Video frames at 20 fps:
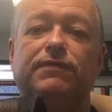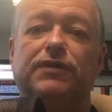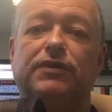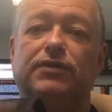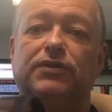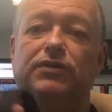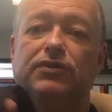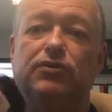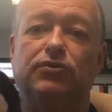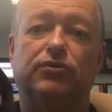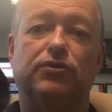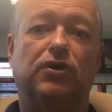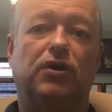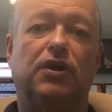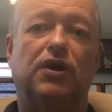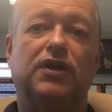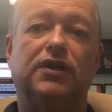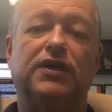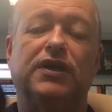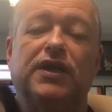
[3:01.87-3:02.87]
your
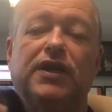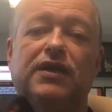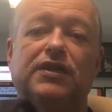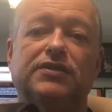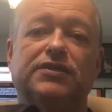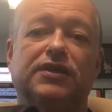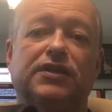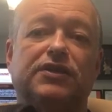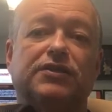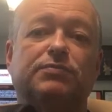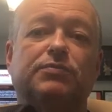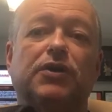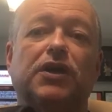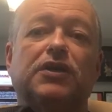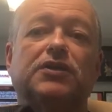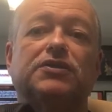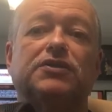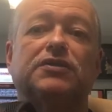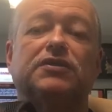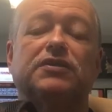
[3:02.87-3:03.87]
dog has
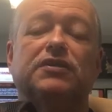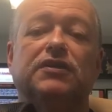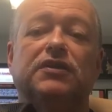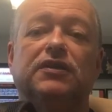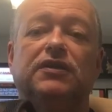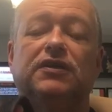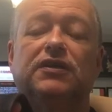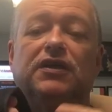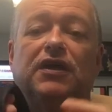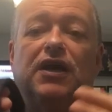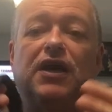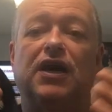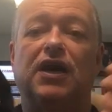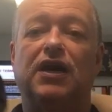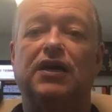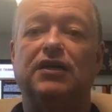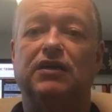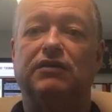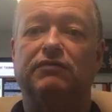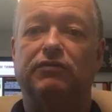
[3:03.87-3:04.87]
expressed a
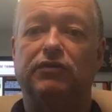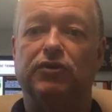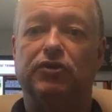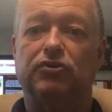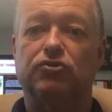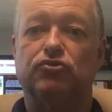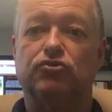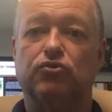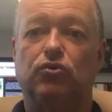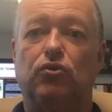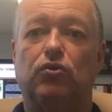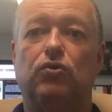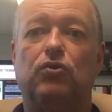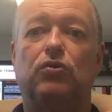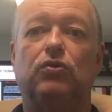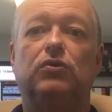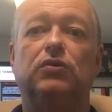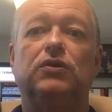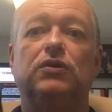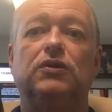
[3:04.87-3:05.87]
high level of
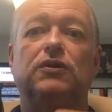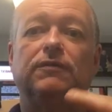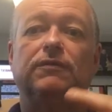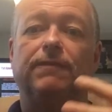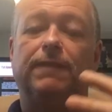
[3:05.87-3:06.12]
control,